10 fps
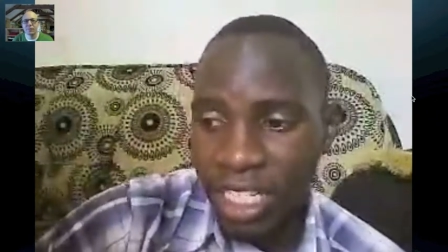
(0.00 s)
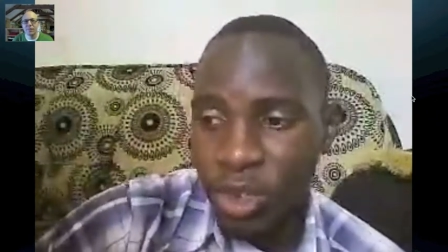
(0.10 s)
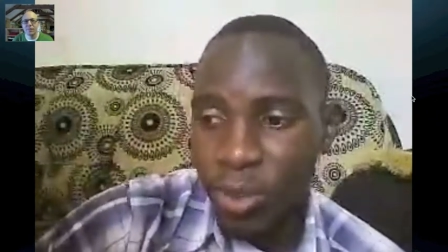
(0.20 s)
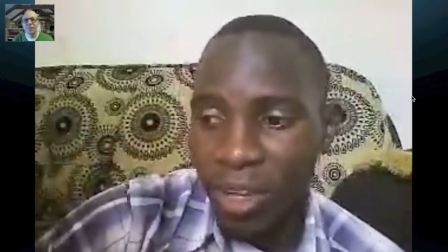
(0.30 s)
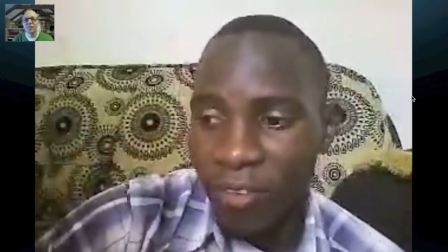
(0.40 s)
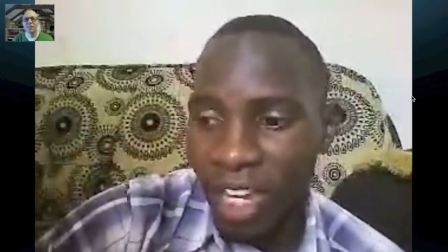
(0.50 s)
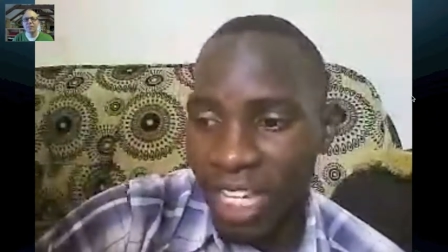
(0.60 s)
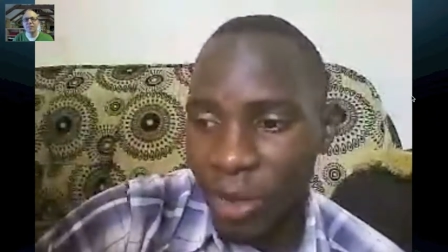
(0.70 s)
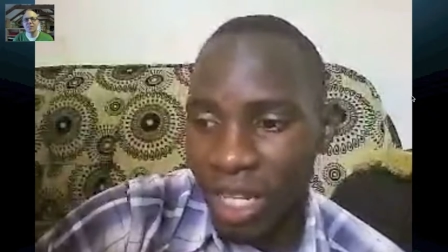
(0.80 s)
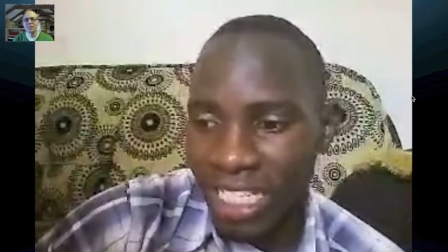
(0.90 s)
Then you may find
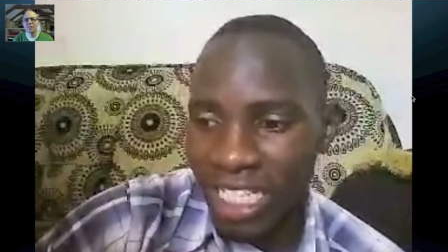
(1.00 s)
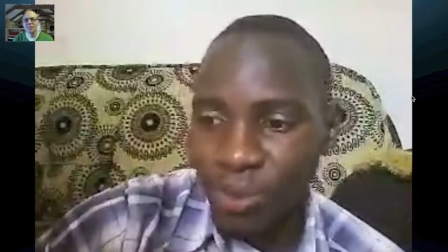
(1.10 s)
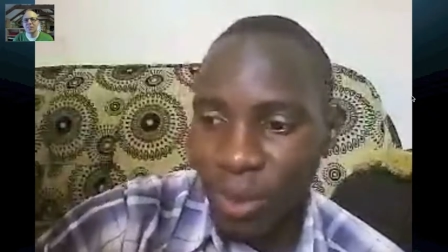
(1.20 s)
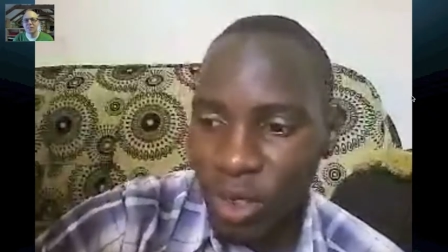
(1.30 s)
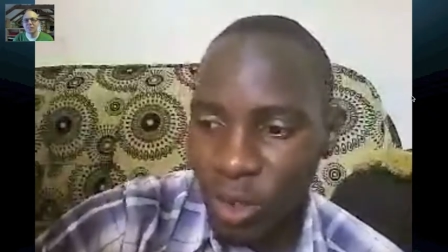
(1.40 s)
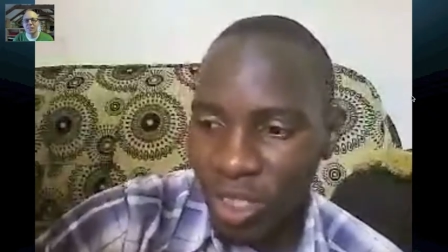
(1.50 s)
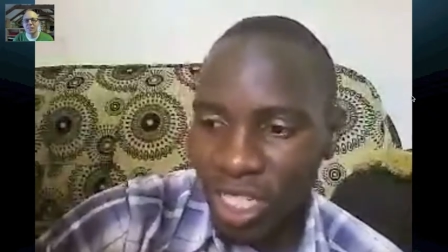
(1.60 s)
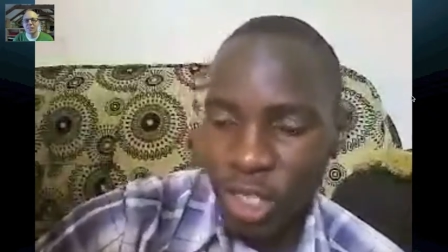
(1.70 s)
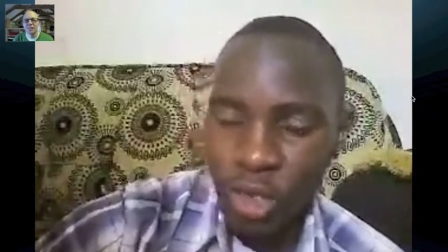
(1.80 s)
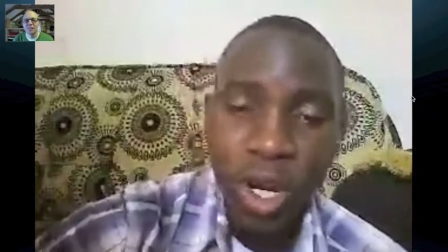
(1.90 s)
a way that this person
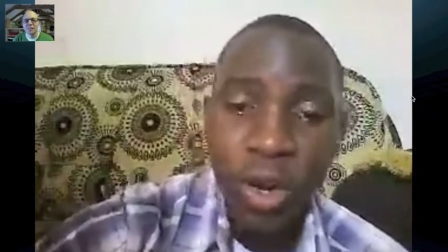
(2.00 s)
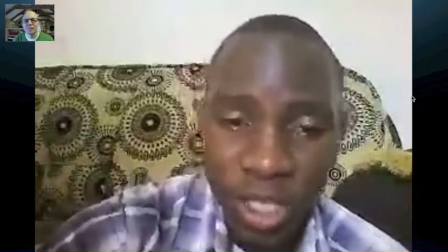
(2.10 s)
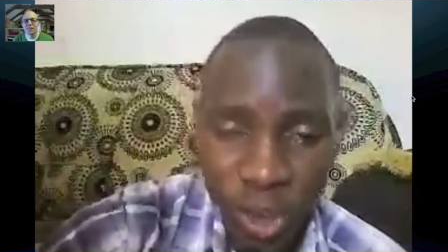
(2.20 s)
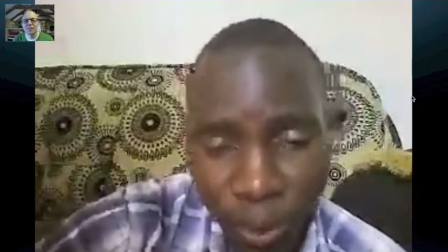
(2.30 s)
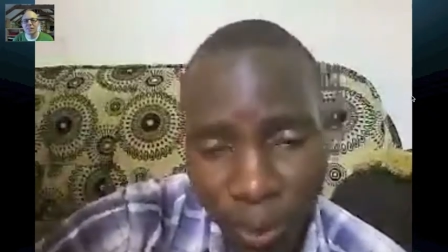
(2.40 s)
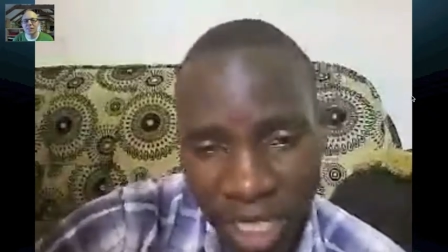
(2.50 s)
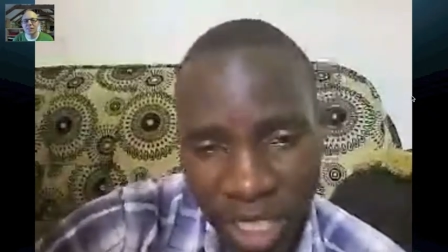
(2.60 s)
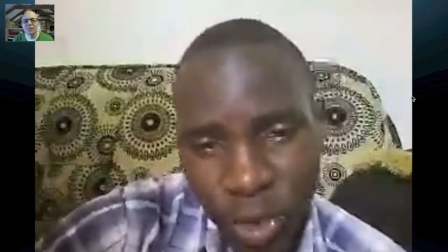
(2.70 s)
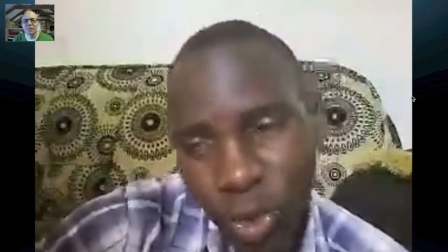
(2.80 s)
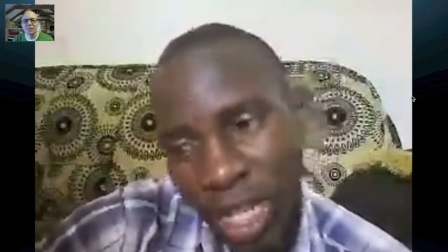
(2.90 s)
is struggling too
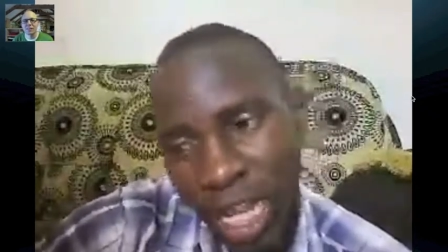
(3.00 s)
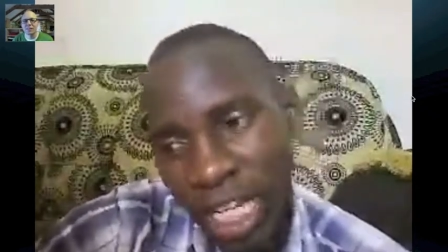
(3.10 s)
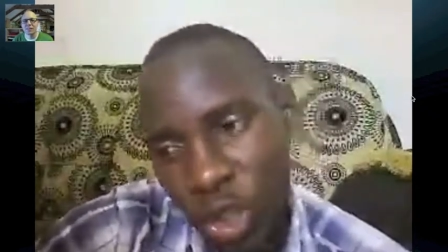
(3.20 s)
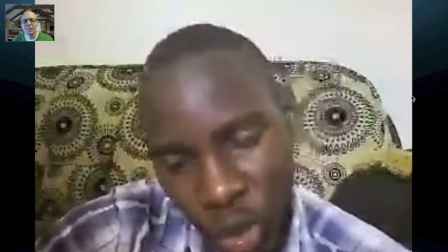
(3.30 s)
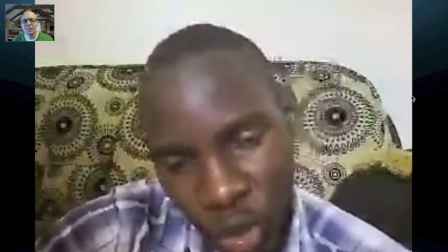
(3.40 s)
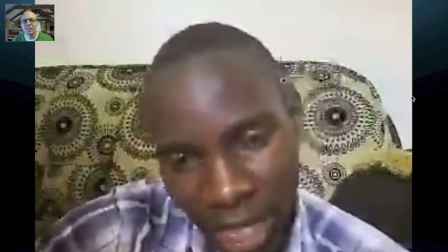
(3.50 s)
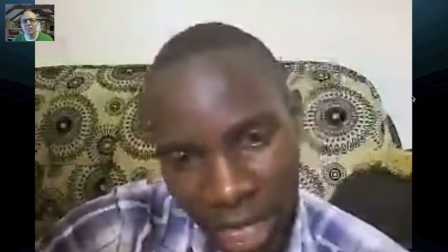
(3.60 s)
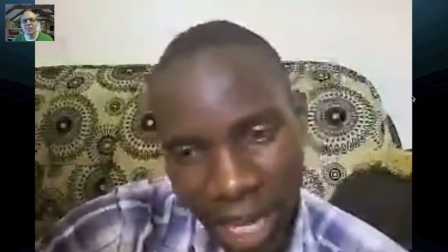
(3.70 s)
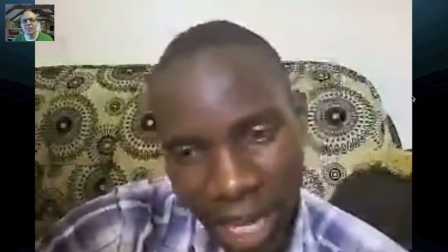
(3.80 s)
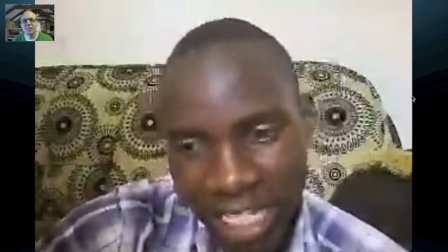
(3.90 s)
much to learn Joomla
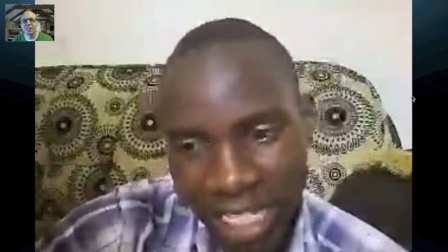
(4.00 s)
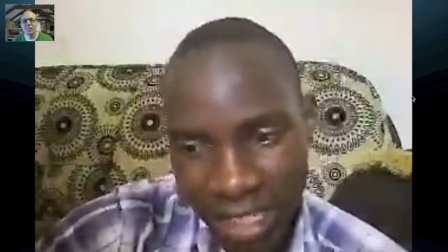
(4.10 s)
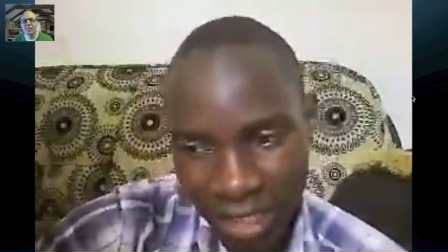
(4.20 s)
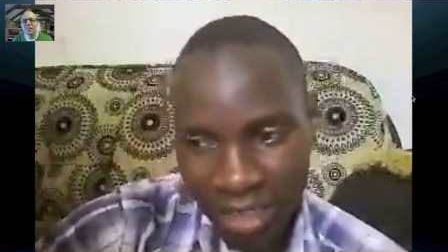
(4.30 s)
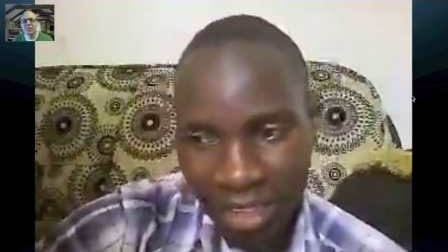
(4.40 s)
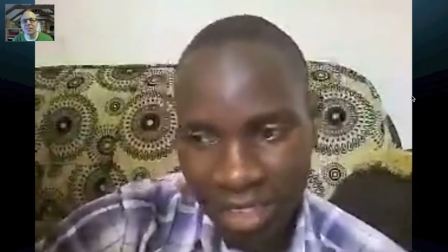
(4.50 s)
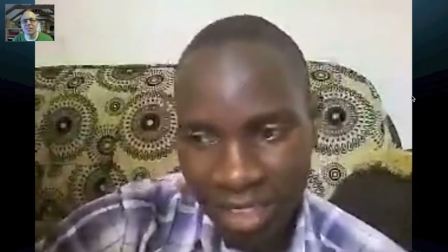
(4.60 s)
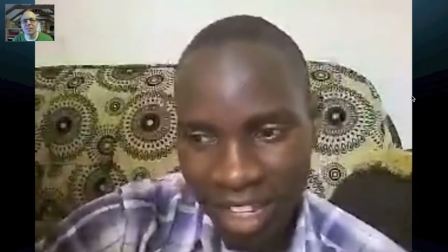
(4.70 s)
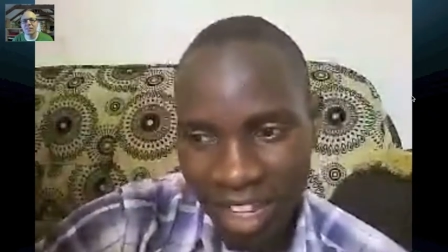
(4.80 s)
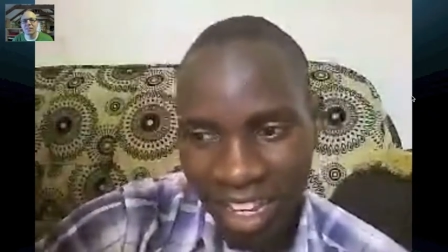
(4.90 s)
and
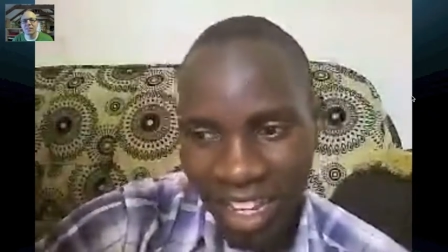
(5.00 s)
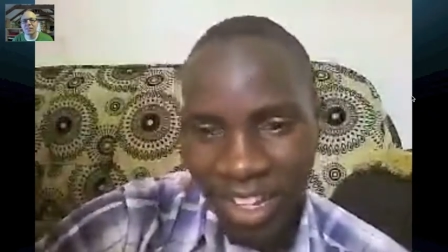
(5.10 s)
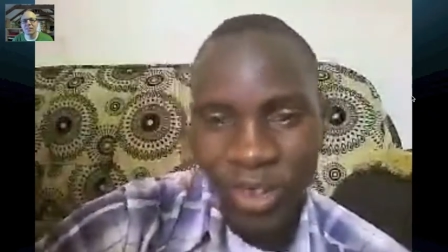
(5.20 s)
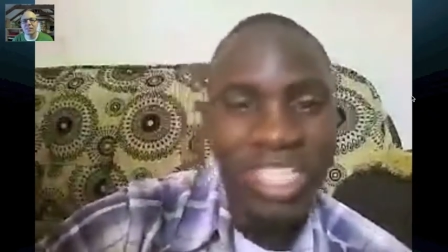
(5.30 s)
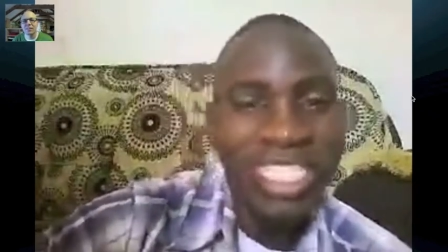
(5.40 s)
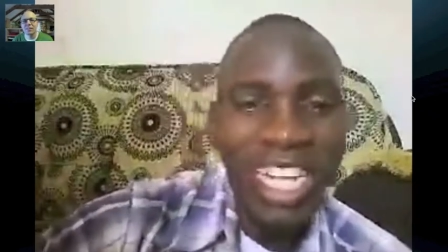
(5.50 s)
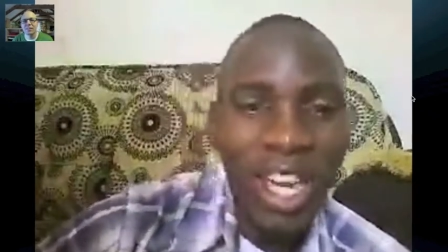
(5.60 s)
is brushing